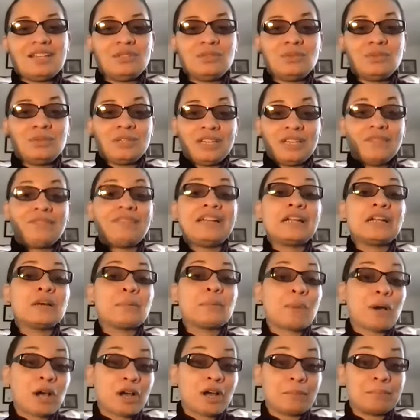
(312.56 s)
you live in an
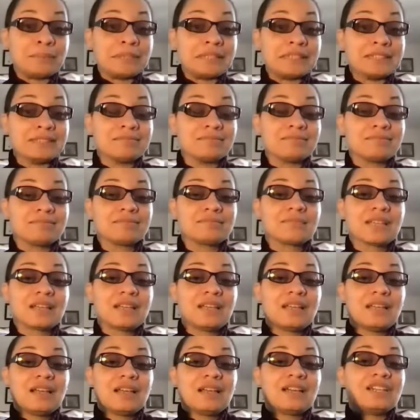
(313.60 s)
apartment
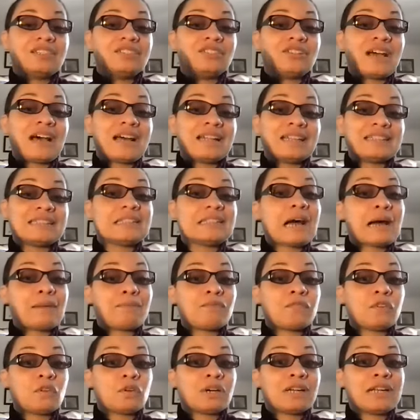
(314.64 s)
and you're on the
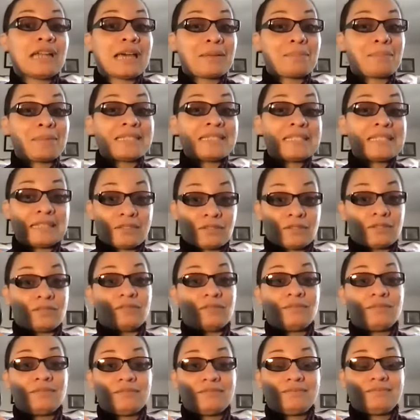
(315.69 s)
top floor like myself,
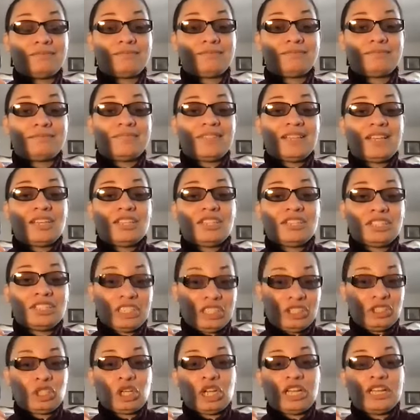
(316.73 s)
you'll
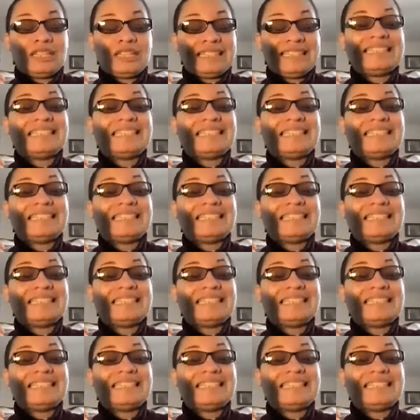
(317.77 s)
shake the